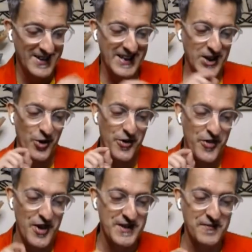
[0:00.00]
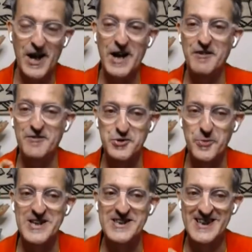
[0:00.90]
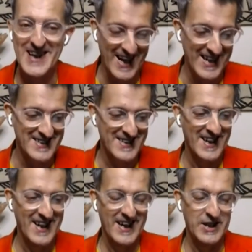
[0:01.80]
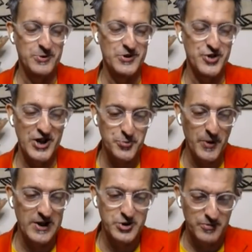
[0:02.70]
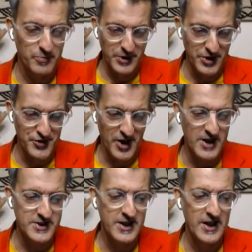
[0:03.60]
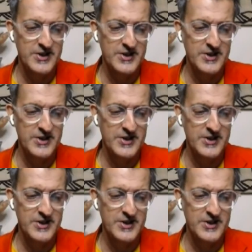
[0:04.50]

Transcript: He got hmm. 35 mm. of 28 it was Jaiswal with a start,